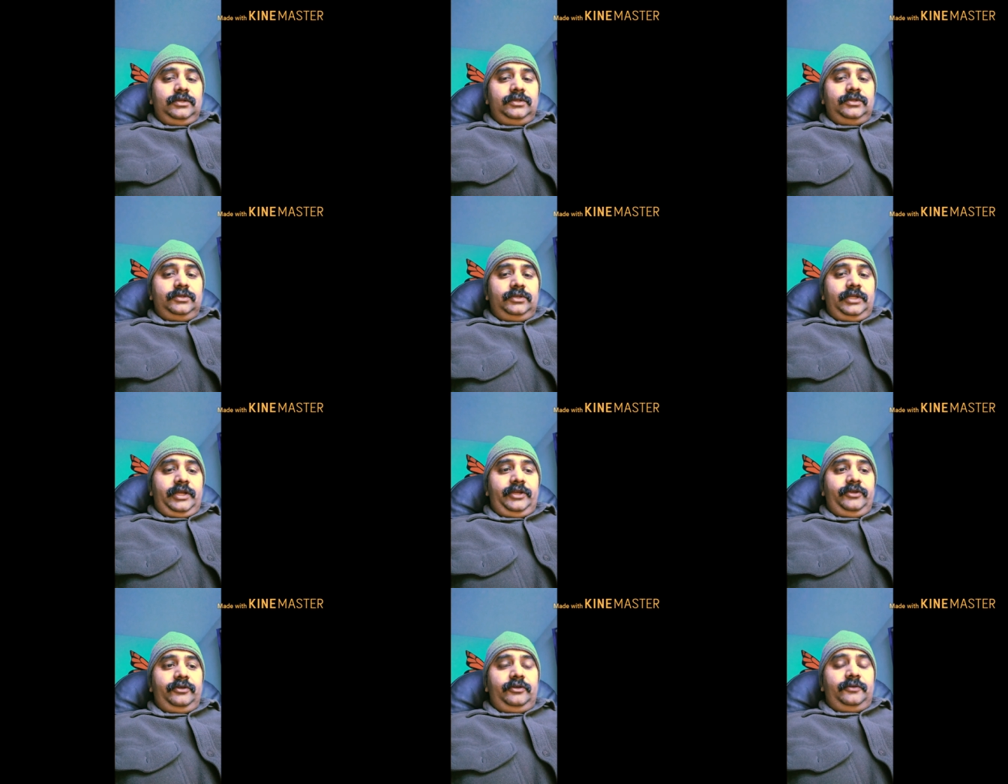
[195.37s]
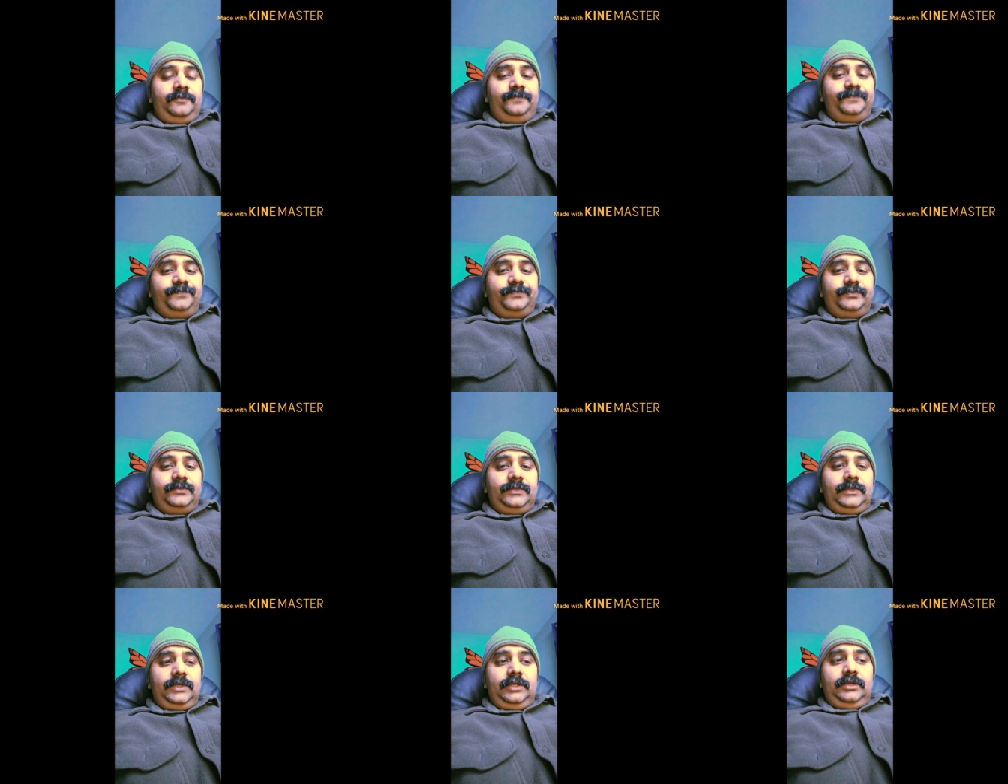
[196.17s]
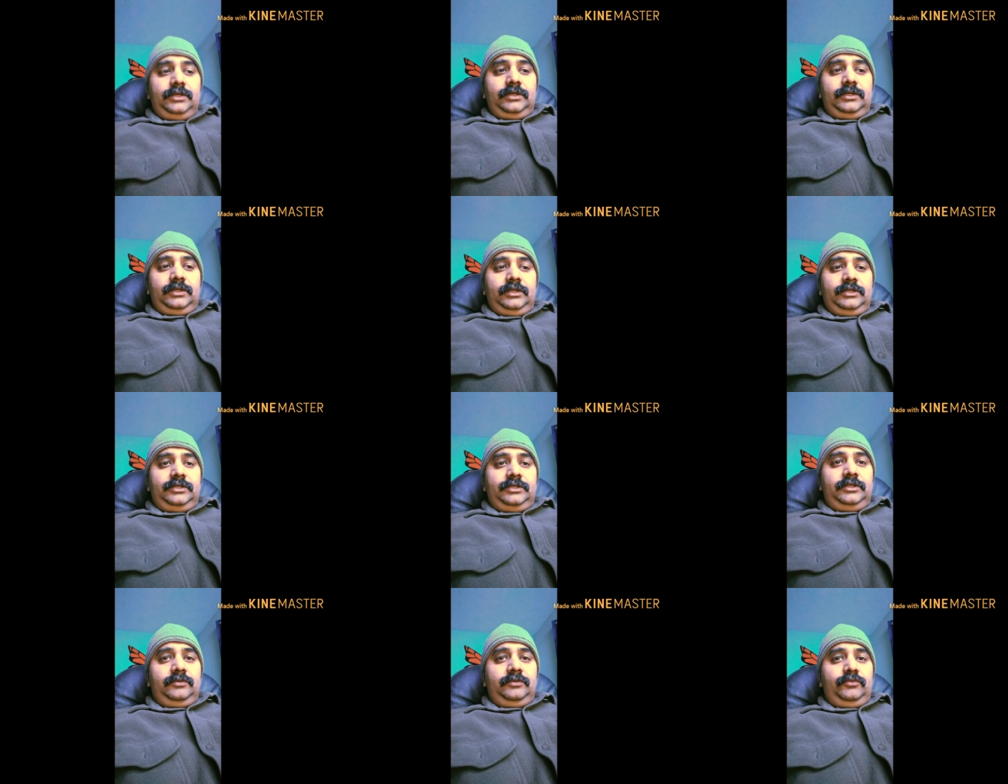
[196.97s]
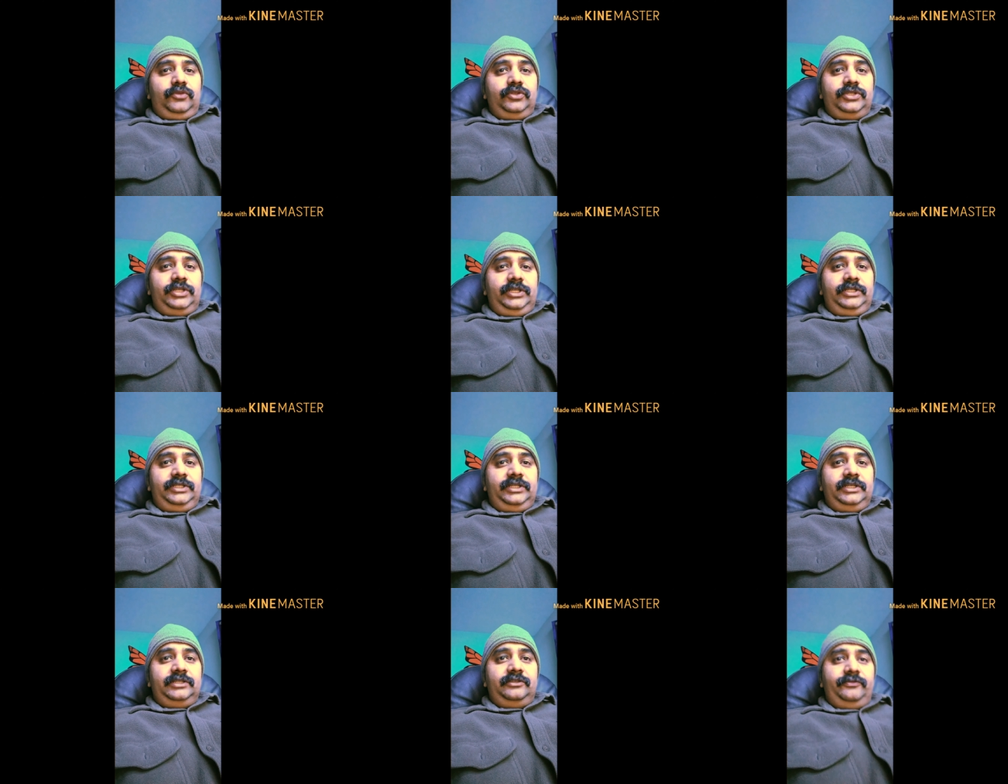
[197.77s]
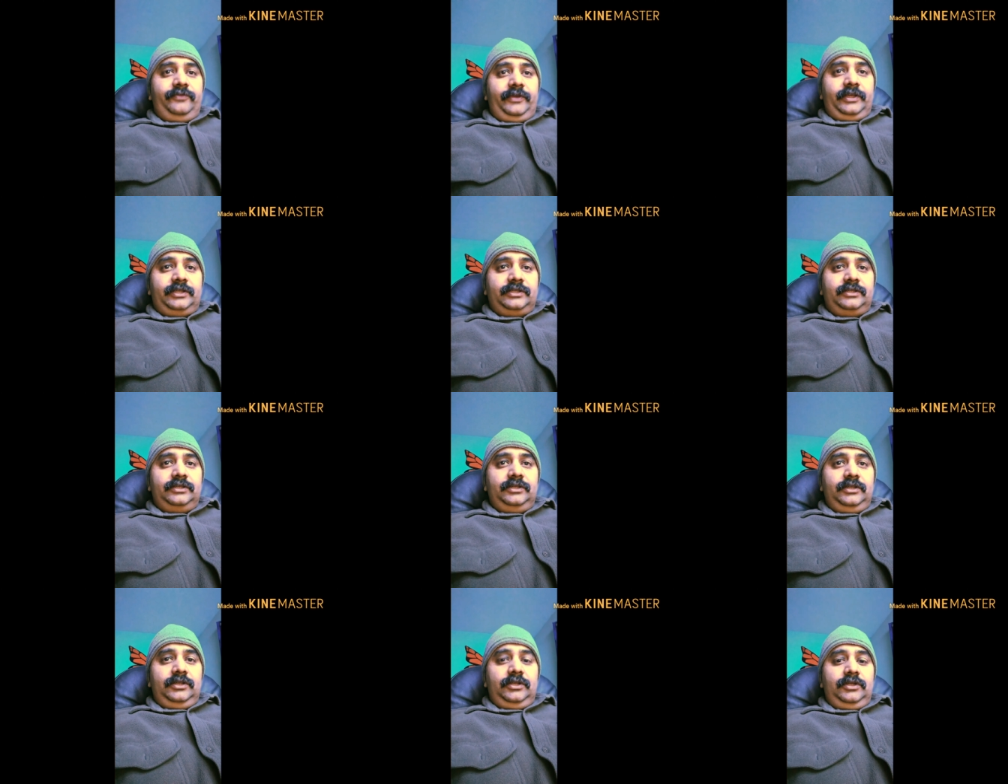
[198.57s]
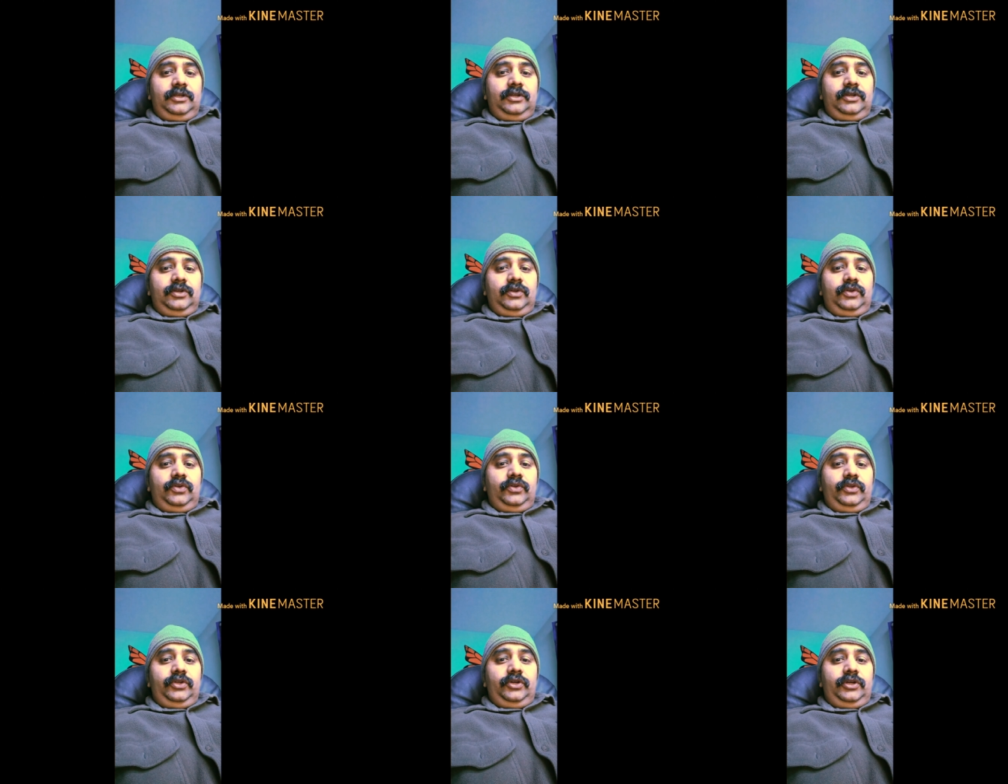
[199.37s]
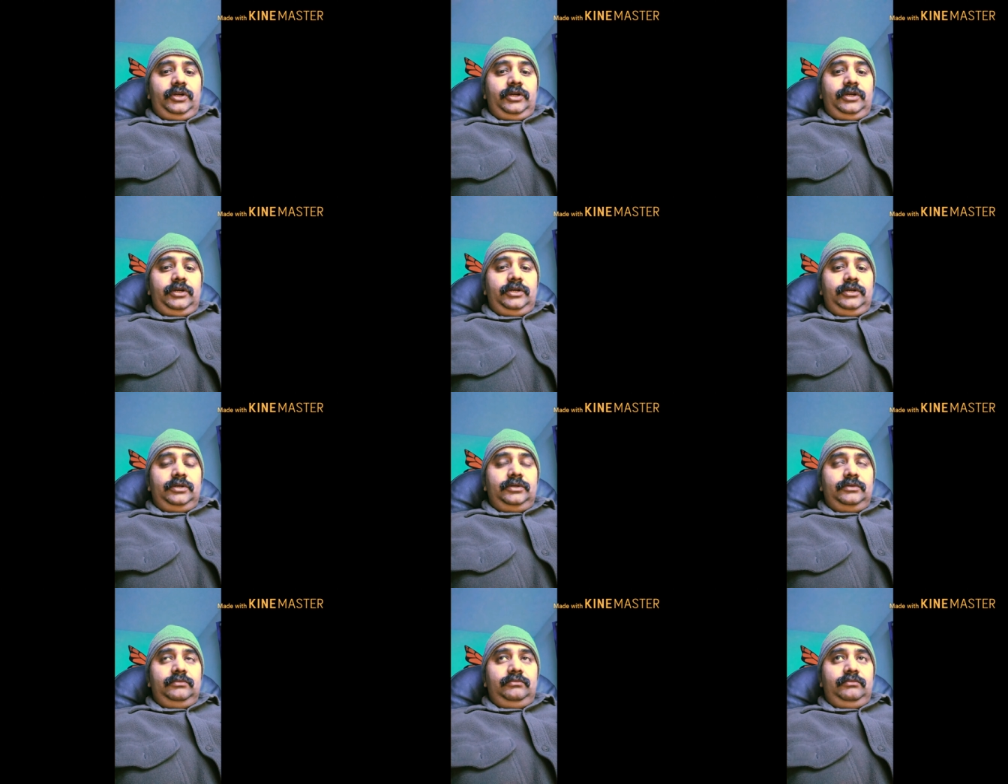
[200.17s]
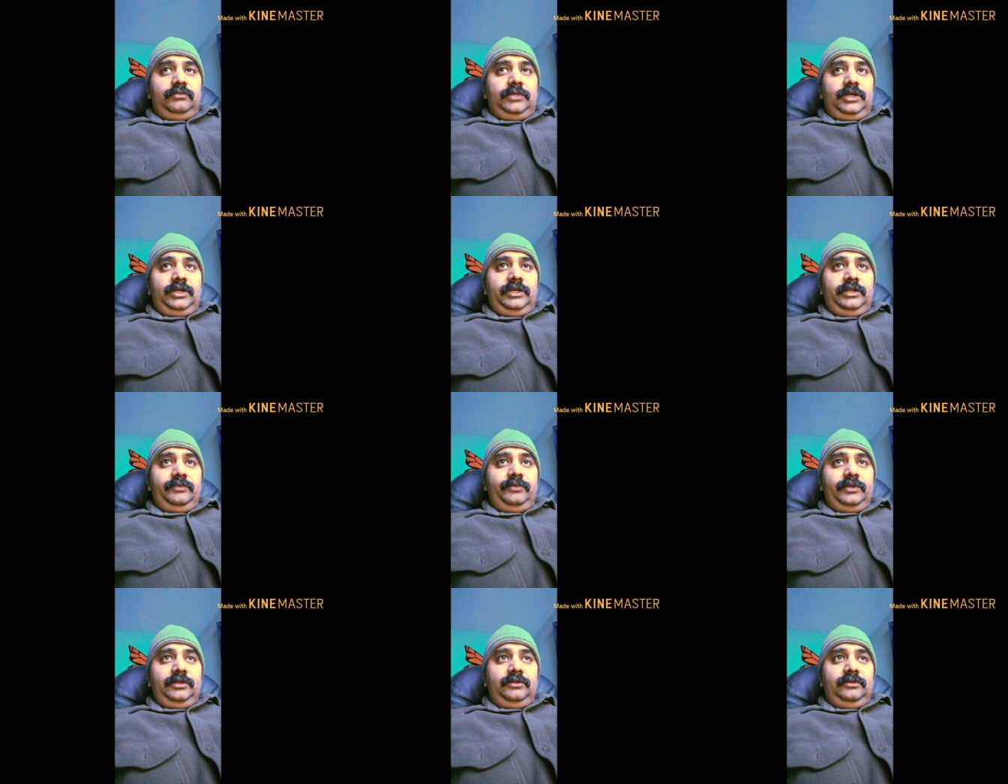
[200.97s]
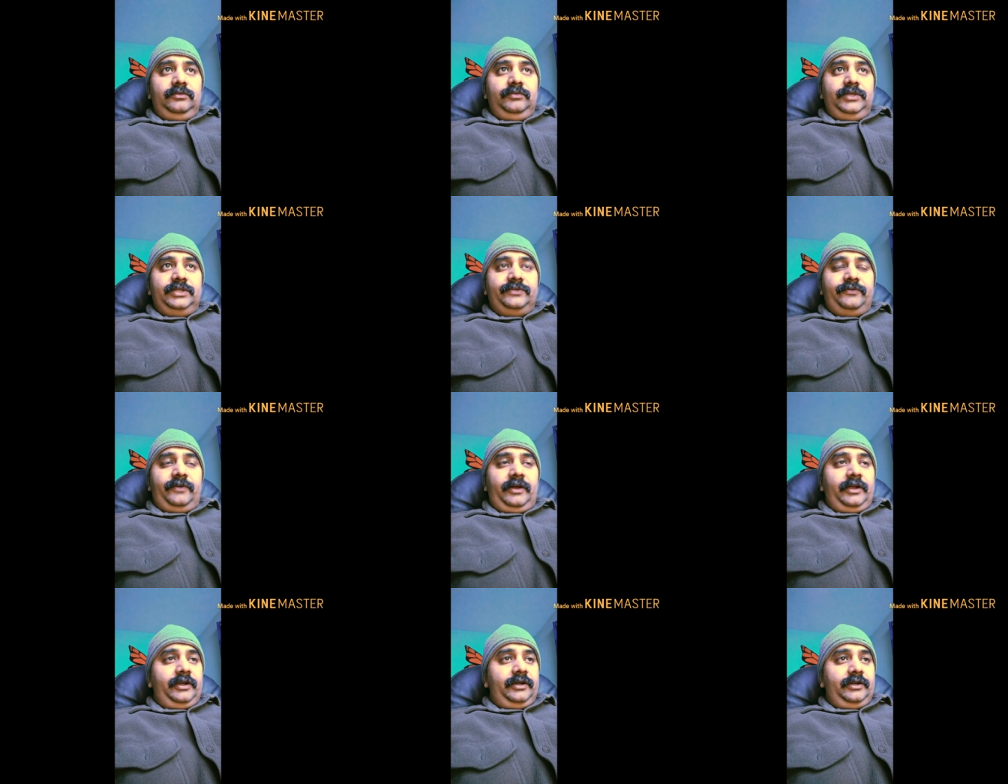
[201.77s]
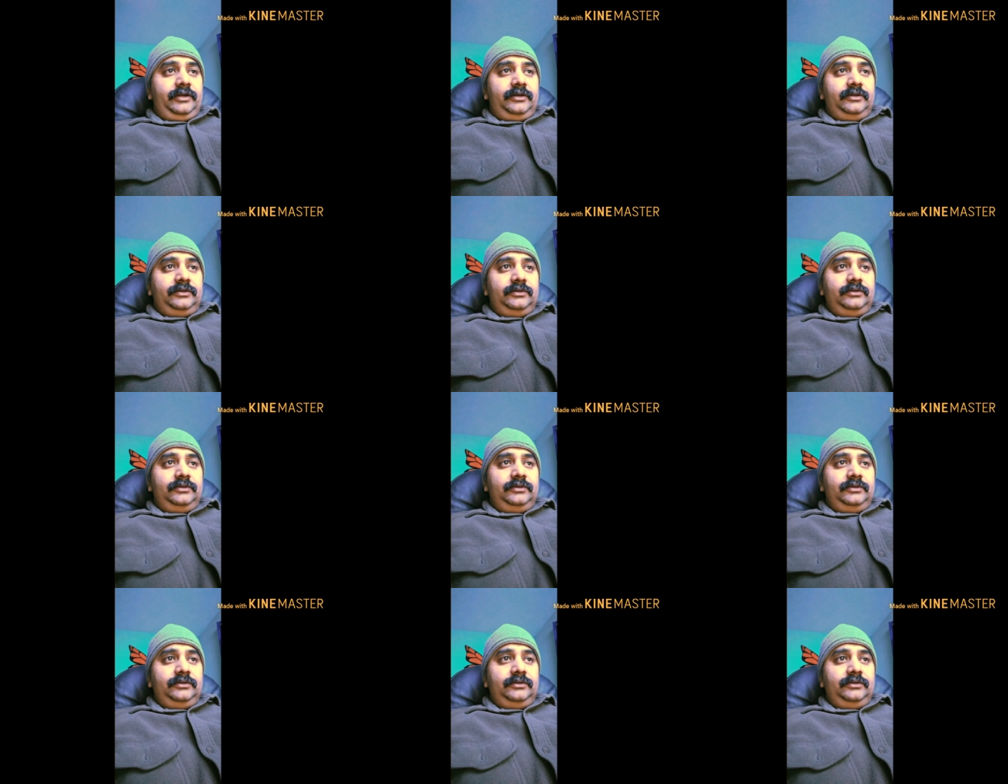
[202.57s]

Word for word: So there you go. This is the most easiest fix to your multiple misfire